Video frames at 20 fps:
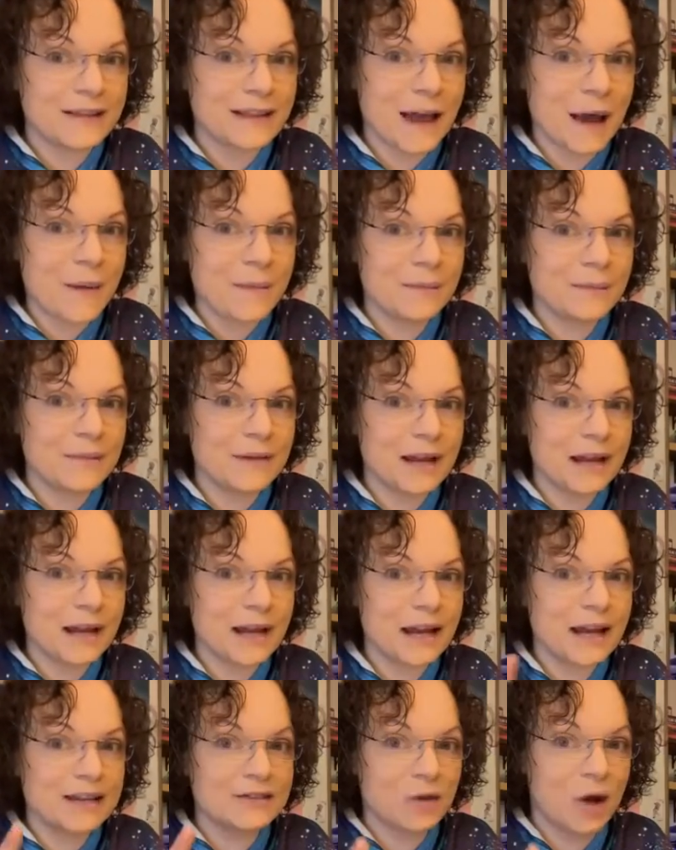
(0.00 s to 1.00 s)
So you can
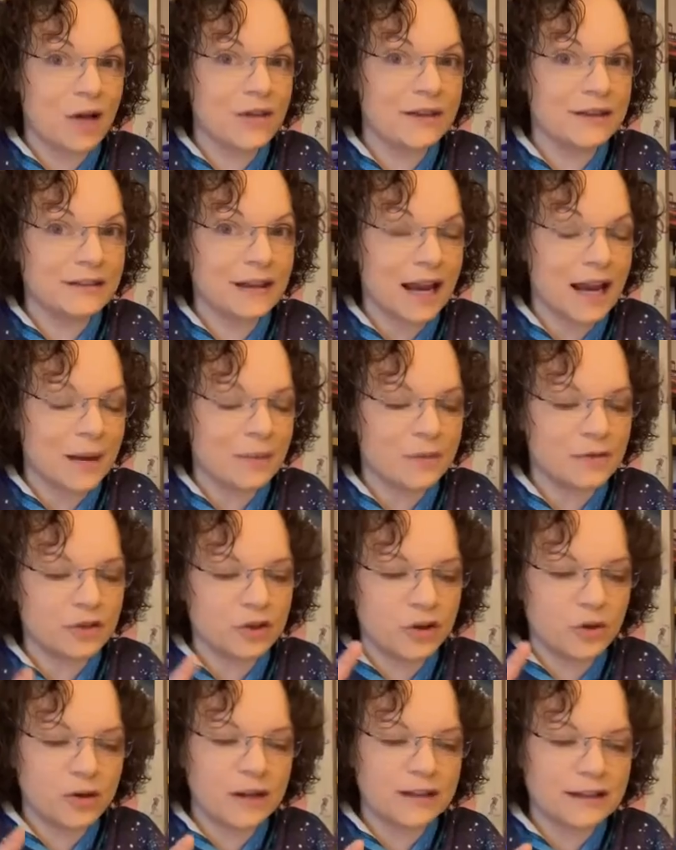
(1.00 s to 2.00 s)
decide, are
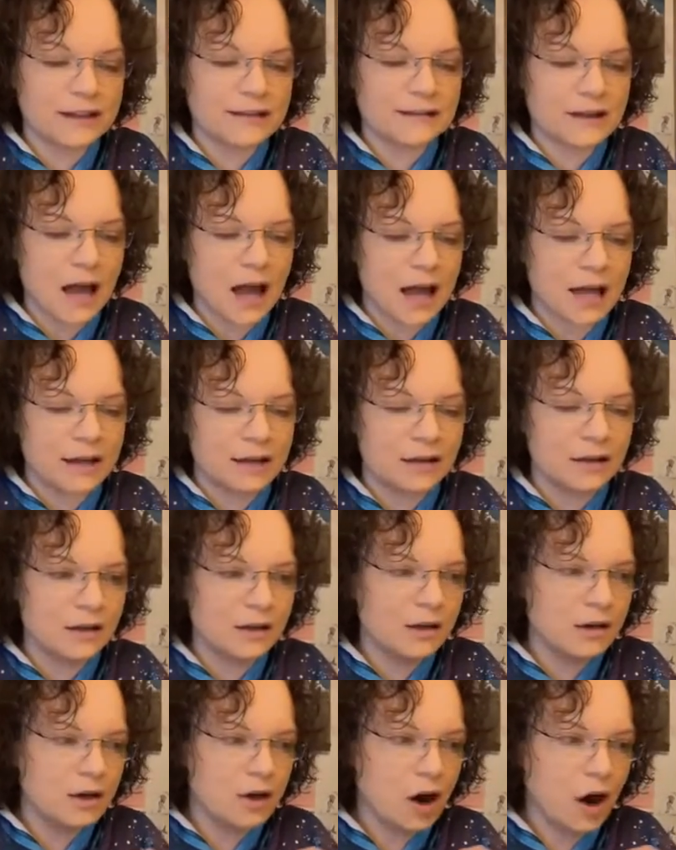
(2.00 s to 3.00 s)
your parallel
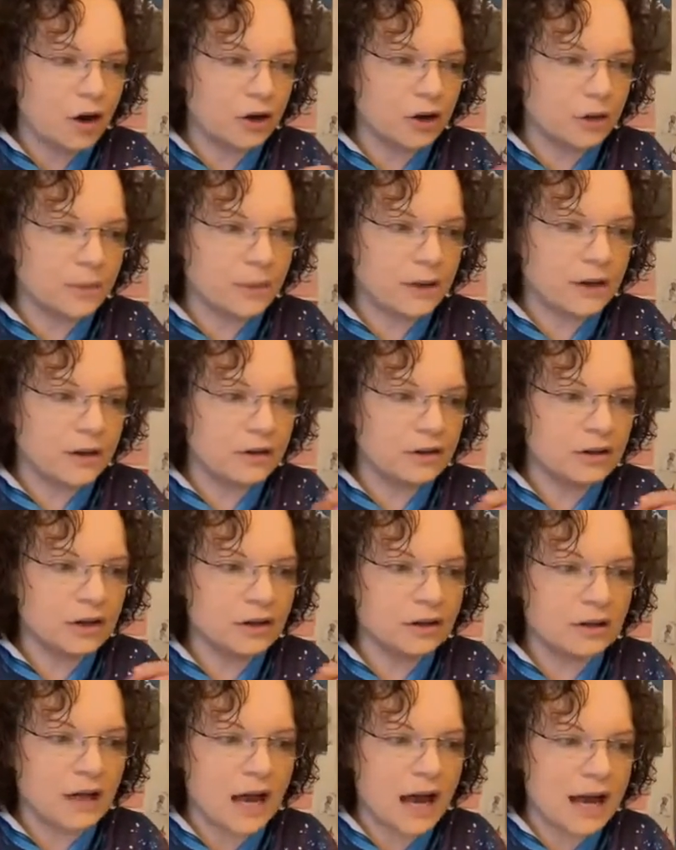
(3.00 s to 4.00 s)
lines going
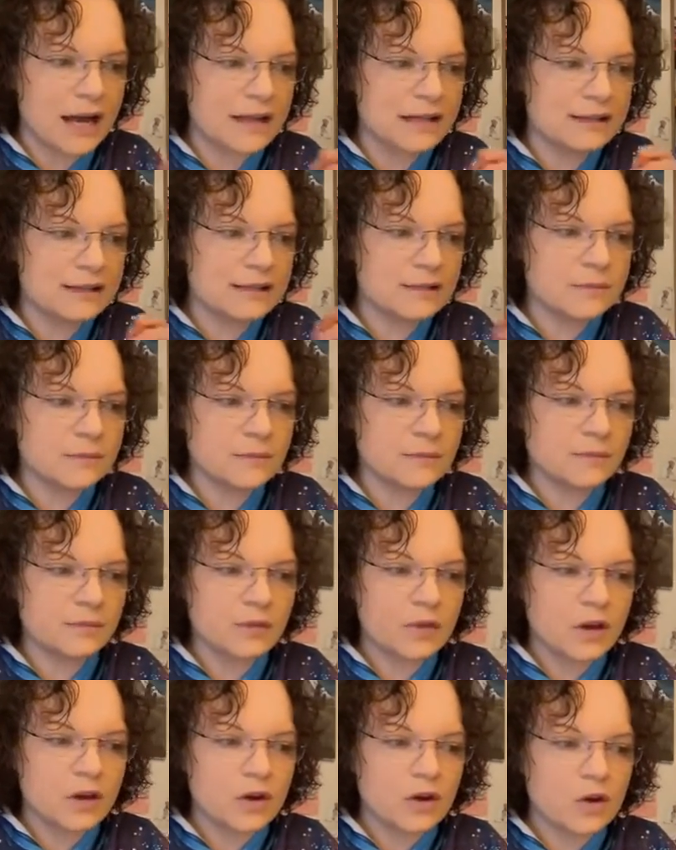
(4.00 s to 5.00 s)
to be the
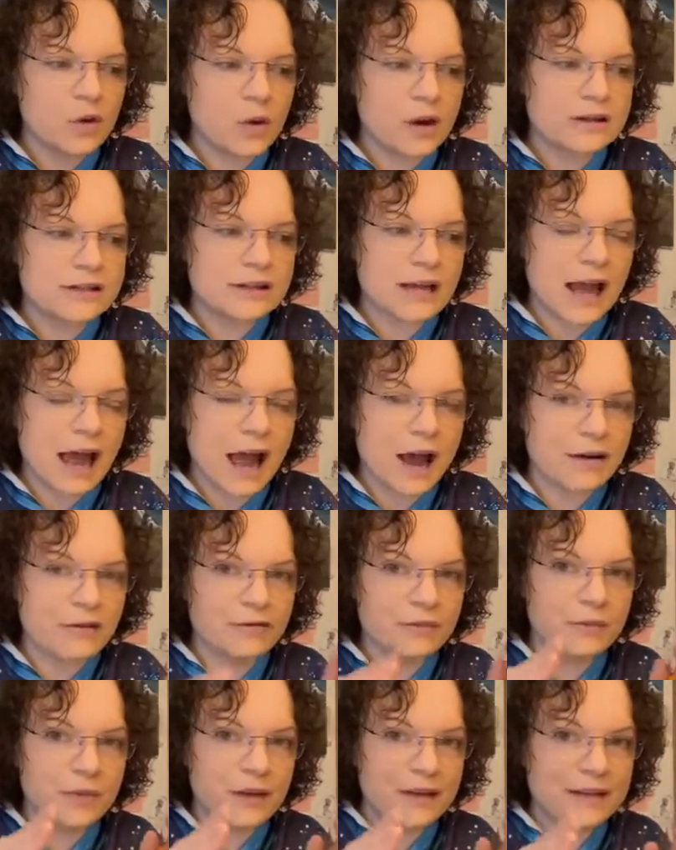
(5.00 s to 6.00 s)
same distance,
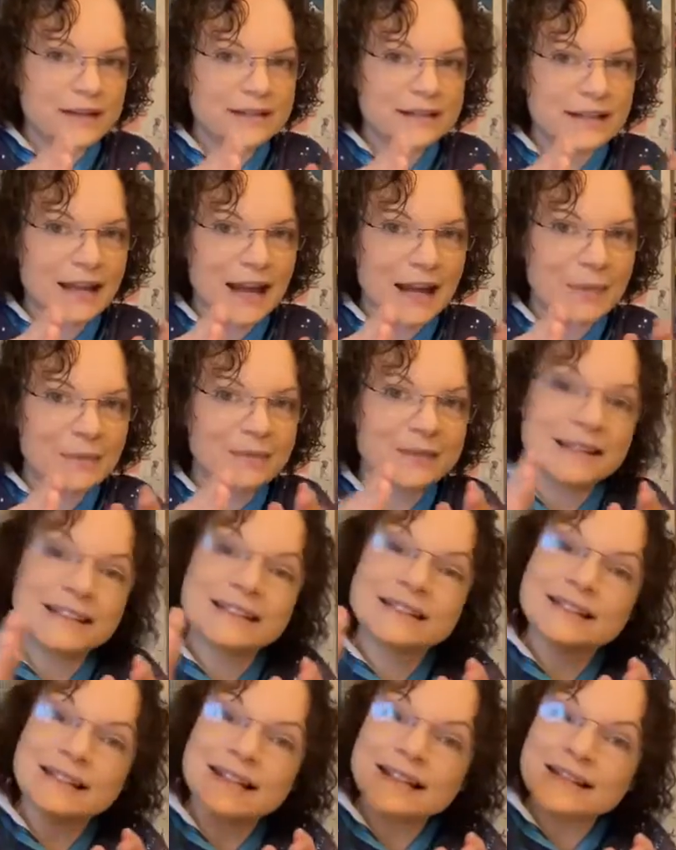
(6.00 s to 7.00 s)
or they're going to have
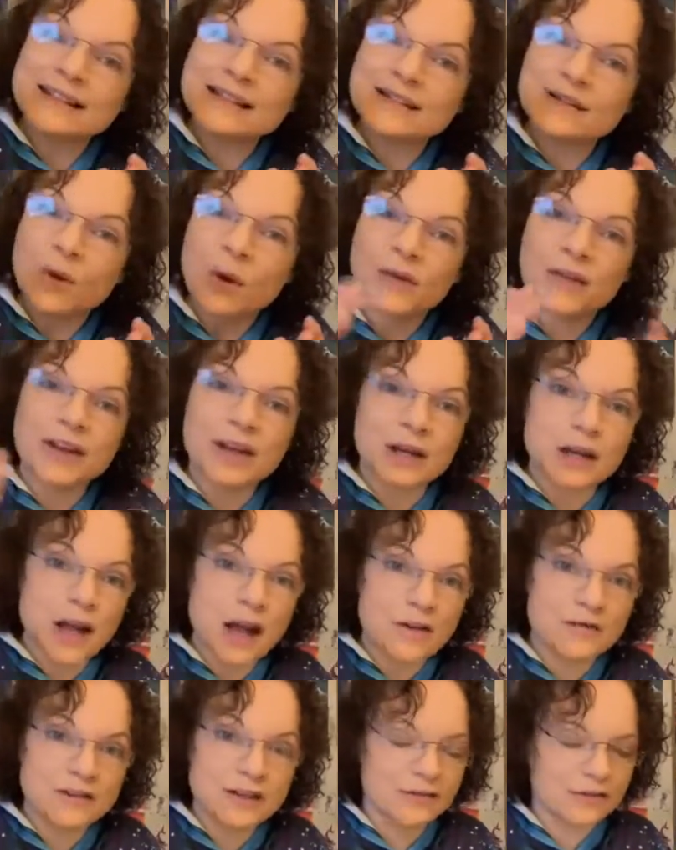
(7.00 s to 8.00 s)
difference? So I think I'm going to do
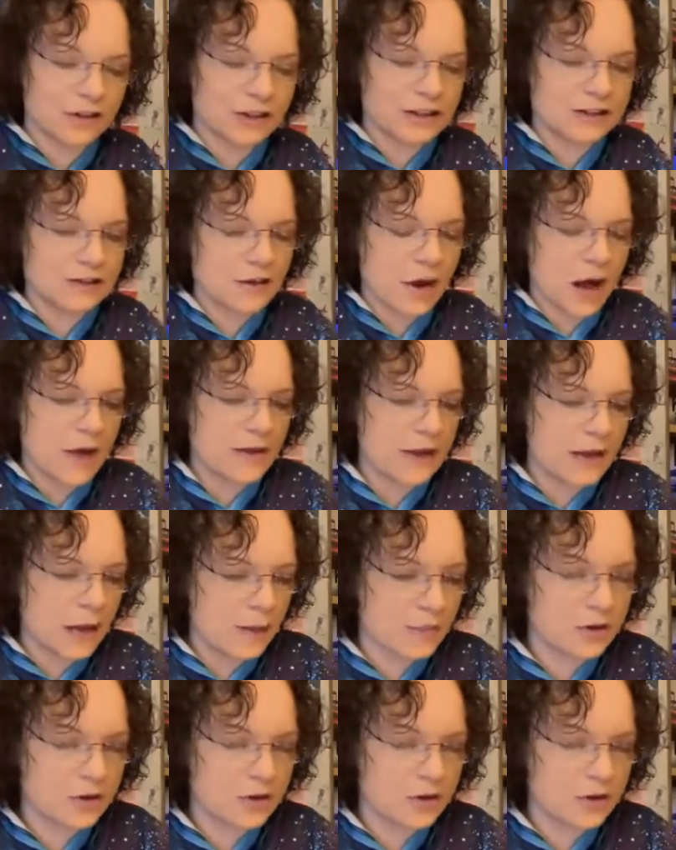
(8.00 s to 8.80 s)
two different ones.